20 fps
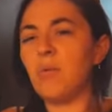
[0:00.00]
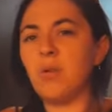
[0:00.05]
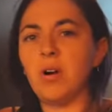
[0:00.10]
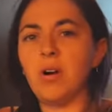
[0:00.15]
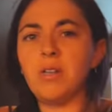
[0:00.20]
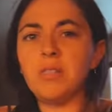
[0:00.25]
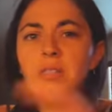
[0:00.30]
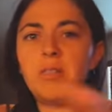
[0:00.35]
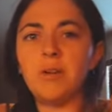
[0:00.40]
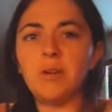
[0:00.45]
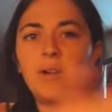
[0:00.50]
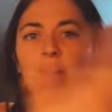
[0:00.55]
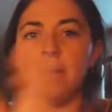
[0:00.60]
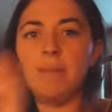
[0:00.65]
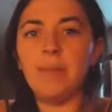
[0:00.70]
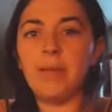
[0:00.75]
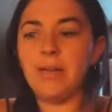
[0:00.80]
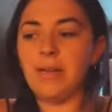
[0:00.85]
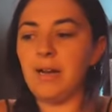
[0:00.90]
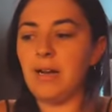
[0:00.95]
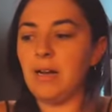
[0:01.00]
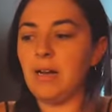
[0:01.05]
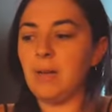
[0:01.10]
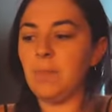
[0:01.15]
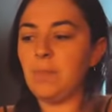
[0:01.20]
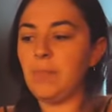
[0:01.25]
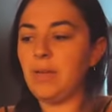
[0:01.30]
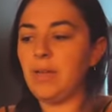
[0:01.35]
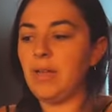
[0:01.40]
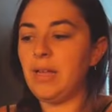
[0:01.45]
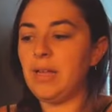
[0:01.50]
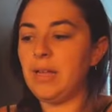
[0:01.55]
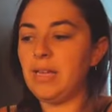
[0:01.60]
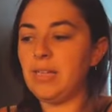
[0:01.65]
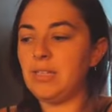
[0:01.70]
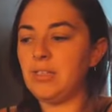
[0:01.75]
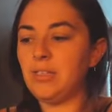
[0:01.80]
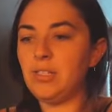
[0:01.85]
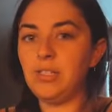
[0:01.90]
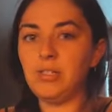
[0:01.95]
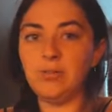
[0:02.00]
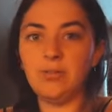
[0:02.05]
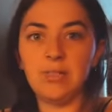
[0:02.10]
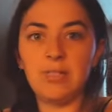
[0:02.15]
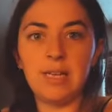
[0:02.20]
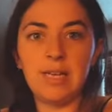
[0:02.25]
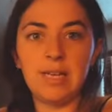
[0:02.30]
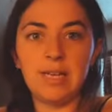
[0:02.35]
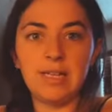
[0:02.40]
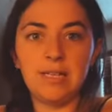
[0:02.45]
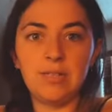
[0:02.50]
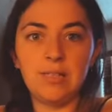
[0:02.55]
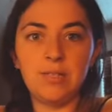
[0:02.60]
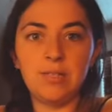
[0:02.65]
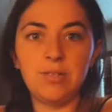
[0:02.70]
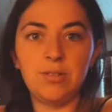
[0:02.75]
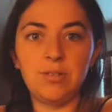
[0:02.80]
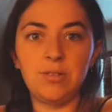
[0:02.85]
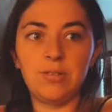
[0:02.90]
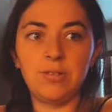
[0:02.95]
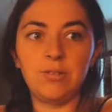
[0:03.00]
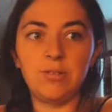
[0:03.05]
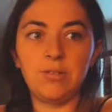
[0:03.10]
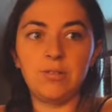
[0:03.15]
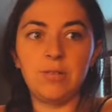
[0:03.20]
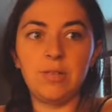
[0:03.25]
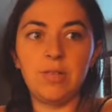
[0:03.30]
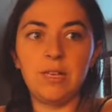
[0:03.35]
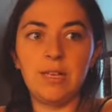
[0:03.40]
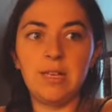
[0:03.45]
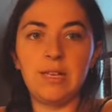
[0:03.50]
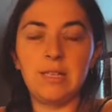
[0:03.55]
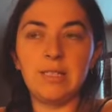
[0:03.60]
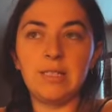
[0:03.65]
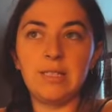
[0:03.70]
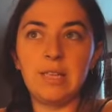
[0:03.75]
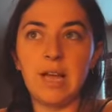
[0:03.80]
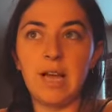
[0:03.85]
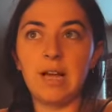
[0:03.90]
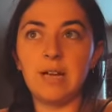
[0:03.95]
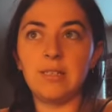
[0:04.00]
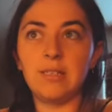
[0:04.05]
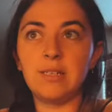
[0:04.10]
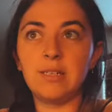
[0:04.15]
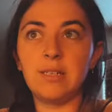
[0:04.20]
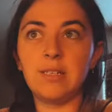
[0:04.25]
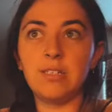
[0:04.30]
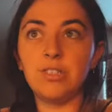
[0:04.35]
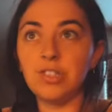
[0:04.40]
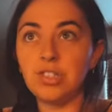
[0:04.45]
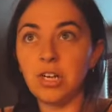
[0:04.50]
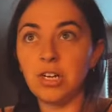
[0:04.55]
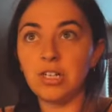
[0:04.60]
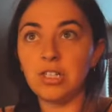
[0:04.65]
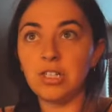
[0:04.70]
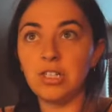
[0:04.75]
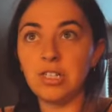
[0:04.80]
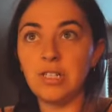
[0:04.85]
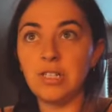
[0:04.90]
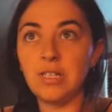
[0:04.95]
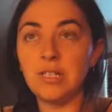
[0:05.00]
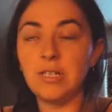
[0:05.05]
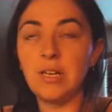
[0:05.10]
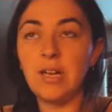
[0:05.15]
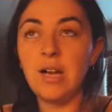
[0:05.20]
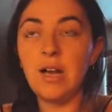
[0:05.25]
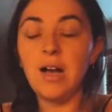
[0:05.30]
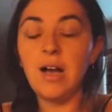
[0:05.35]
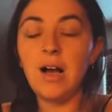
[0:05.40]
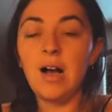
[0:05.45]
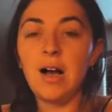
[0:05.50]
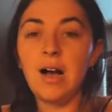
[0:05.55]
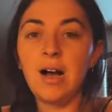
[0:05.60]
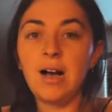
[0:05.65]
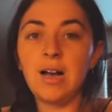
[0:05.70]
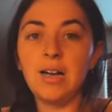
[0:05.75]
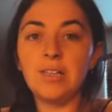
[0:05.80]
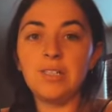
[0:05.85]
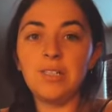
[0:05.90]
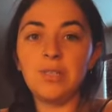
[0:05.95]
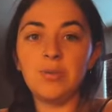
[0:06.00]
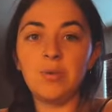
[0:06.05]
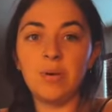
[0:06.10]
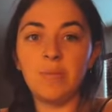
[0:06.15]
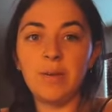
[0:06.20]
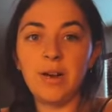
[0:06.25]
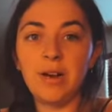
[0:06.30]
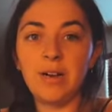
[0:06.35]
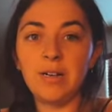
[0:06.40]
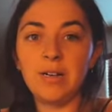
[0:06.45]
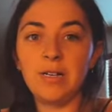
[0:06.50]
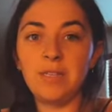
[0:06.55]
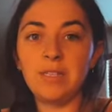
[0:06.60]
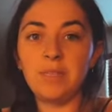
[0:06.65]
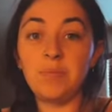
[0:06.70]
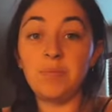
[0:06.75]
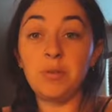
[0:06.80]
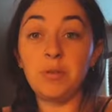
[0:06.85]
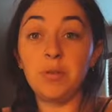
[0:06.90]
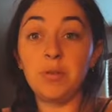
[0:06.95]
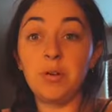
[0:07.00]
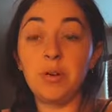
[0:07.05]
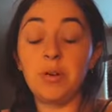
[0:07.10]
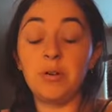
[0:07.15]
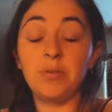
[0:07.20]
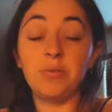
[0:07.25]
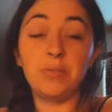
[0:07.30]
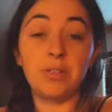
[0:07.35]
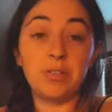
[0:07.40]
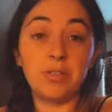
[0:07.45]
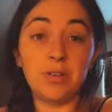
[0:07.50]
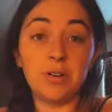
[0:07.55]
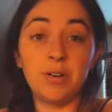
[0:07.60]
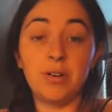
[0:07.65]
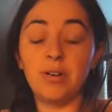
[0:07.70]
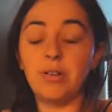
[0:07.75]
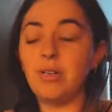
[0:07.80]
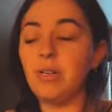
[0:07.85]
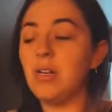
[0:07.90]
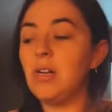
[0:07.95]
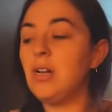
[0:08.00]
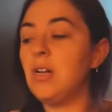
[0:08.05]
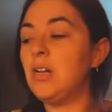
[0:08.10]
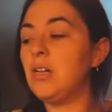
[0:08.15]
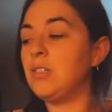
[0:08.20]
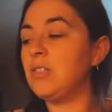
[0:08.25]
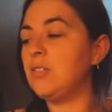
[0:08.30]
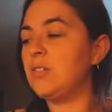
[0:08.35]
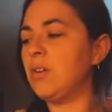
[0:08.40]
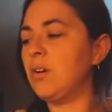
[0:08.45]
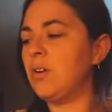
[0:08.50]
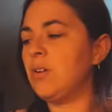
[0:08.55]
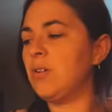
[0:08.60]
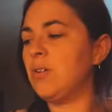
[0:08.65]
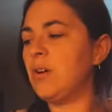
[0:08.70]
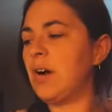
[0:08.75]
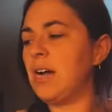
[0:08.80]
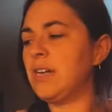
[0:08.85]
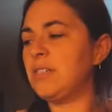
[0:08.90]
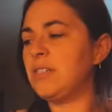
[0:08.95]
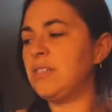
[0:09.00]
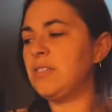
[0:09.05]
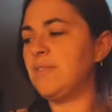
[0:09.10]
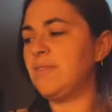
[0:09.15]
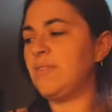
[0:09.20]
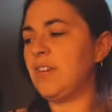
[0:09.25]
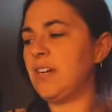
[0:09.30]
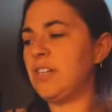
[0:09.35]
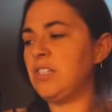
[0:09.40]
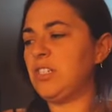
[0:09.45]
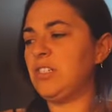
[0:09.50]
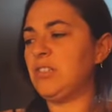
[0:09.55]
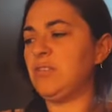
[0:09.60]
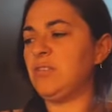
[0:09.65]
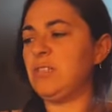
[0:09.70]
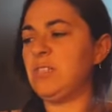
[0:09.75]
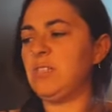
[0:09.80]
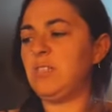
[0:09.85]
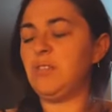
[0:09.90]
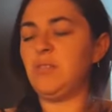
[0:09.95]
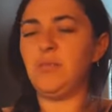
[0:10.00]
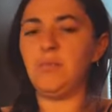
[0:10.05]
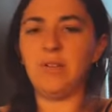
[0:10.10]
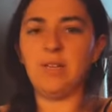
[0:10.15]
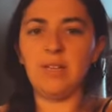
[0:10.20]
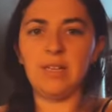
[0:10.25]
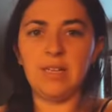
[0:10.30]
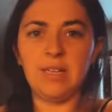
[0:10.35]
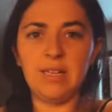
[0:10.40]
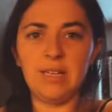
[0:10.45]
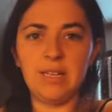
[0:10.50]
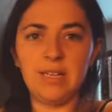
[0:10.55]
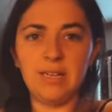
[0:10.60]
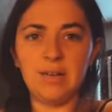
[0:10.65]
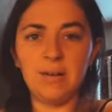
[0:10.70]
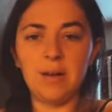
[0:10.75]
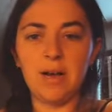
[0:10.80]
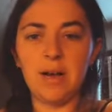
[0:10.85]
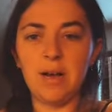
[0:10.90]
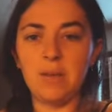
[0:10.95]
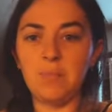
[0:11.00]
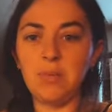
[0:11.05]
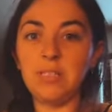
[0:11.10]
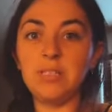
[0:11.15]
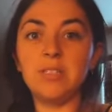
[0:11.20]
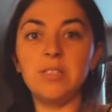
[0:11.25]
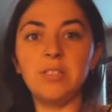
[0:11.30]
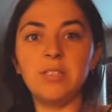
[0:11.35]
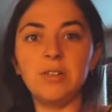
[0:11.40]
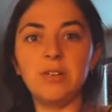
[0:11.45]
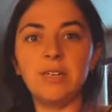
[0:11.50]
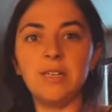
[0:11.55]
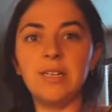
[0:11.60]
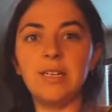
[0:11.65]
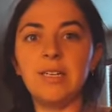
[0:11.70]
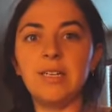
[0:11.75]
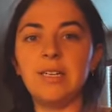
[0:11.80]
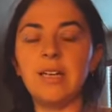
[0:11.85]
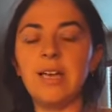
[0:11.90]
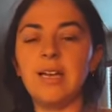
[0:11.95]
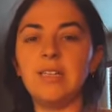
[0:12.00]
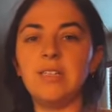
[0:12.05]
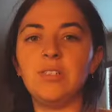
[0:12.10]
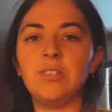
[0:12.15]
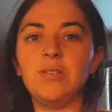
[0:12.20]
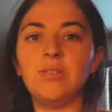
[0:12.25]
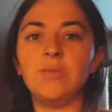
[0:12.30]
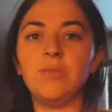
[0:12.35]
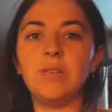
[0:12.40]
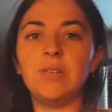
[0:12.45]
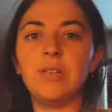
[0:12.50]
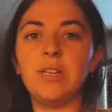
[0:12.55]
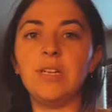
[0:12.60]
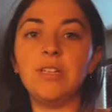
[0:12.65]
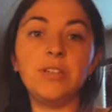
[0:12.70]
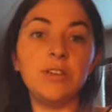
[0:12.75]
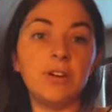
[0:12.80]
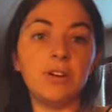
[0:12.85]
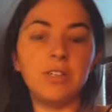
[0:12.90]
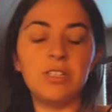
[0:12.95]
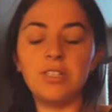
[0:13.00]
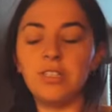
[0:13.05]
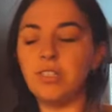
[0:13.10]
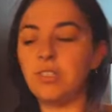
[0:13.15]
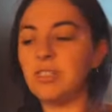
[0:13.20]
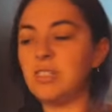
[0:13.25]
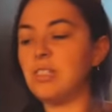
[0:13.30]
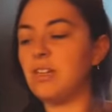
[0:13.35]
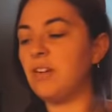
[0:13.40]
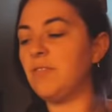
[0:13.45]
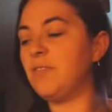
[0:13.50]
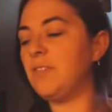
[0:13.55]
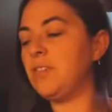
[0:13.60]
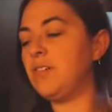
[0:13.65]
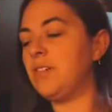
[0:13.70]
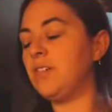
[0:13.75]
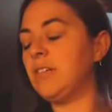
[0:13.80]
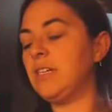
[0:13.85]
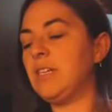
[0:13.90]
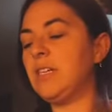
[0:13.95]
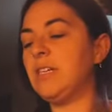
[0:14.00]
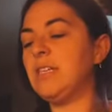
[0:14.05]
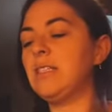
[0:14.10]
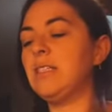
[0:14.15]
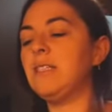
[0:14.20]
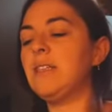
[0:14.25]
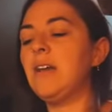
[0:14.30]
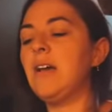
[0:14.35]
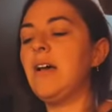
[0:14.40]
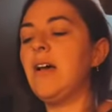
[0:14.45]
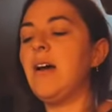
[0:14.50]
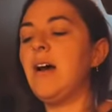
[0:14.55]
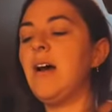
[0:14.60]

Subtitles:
We're also coming up in 2 days to the exact conjunction to America's Pluto return. So I just invite you to really be discerning and to really nourish yourself and your needs.